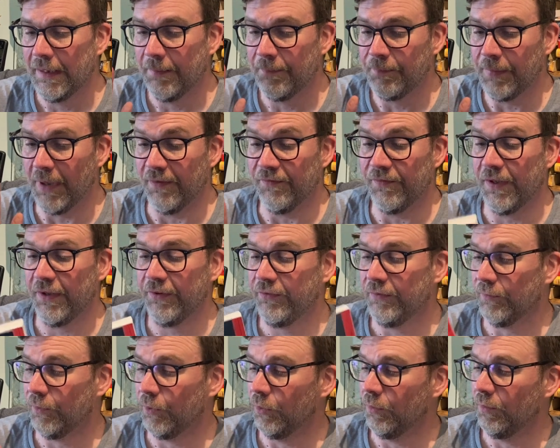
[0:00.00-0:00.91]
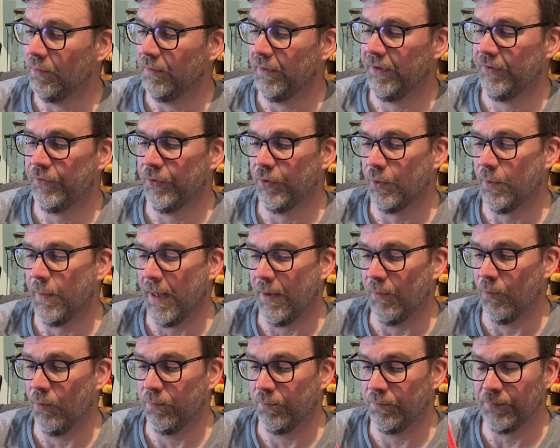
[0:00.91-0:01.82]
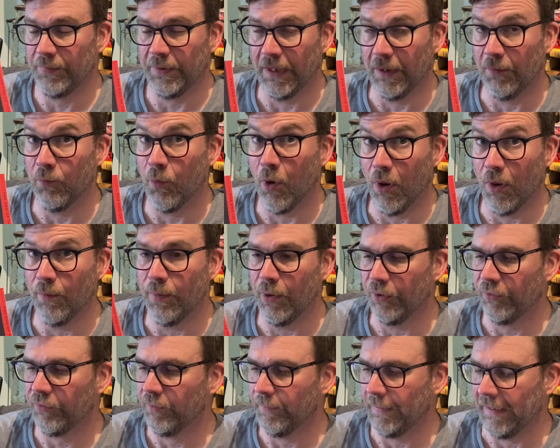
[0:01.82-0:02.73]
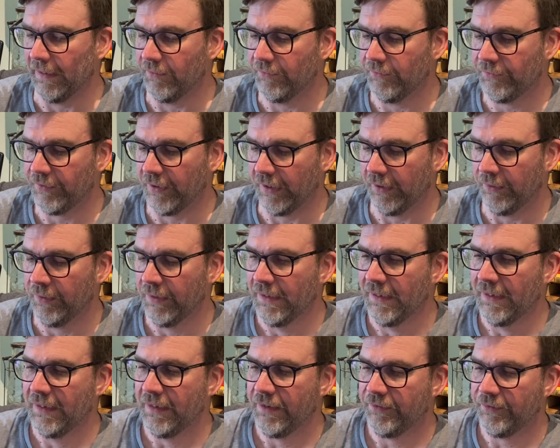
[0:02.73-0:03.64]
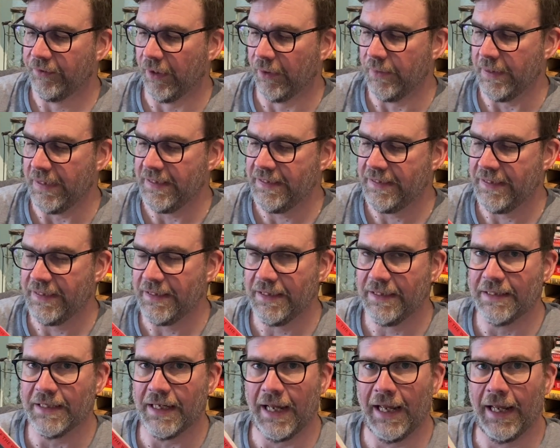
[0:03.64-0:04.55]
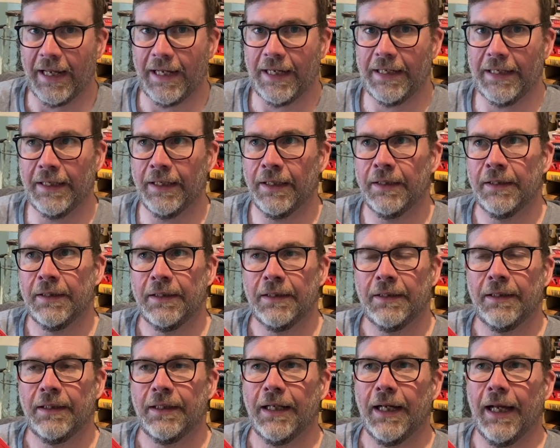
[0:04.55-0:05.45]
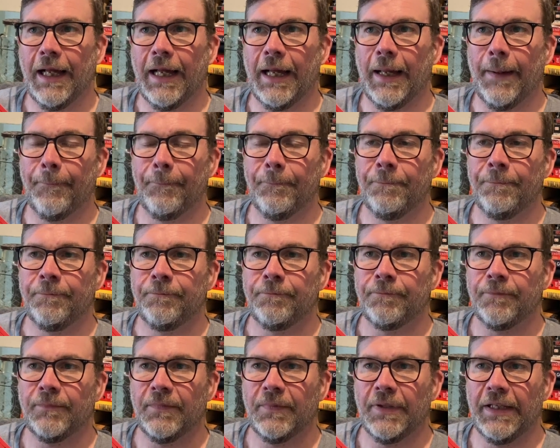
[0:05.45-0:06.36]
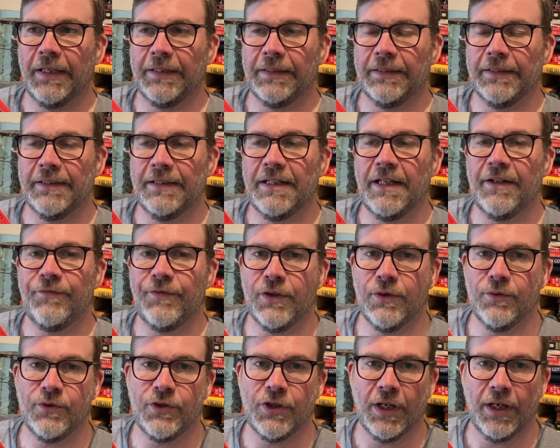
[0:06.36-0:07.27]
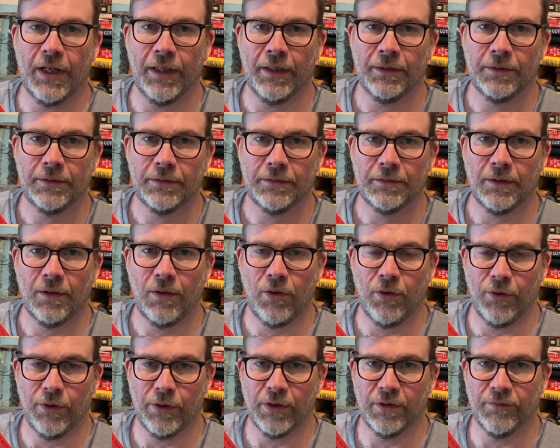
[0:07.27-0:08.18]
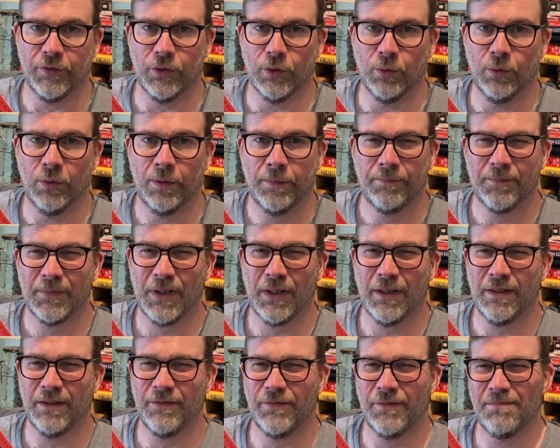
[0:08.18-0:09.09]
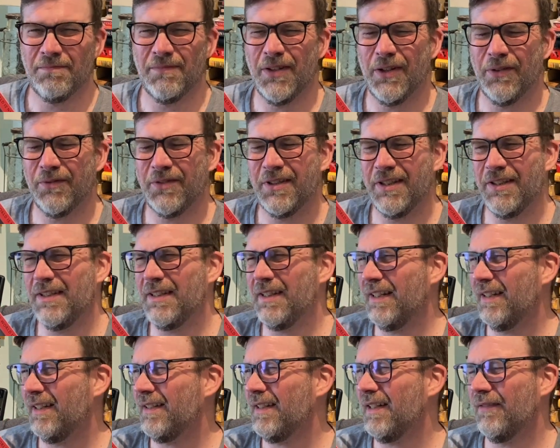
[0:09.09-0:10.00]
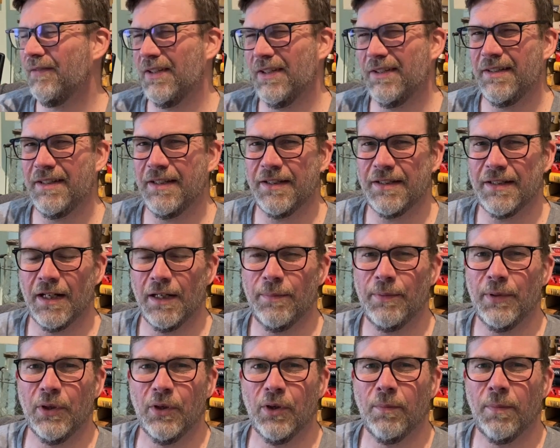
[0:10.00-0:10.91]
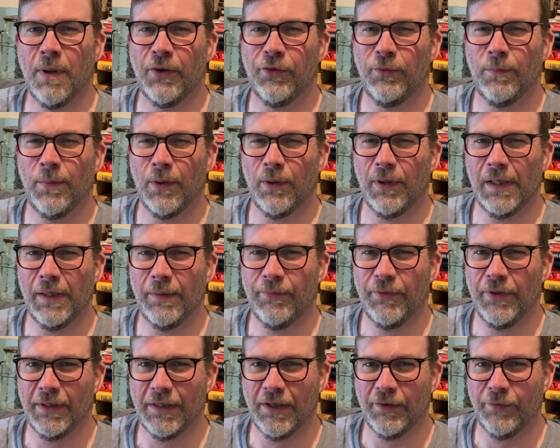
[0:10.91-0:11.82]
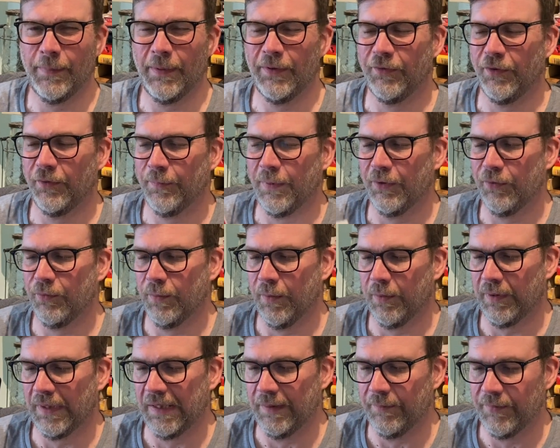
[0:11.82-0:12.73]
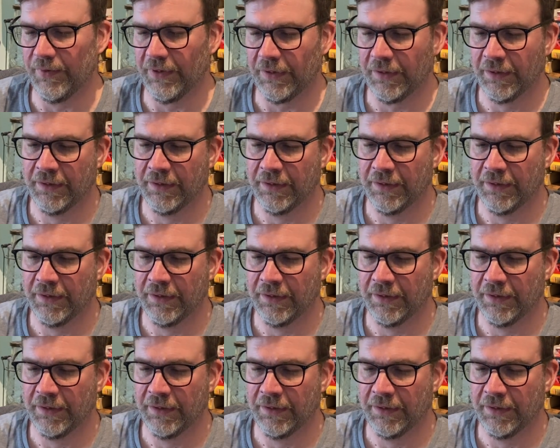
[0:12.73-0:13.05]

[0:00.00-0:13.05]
But first of all, let's talk about, you know, what the book's about. So it is a near future horror novel, kind of not I don't know if it's dystopian or post-apocalyptic. I suppose it's post-apocalyptic.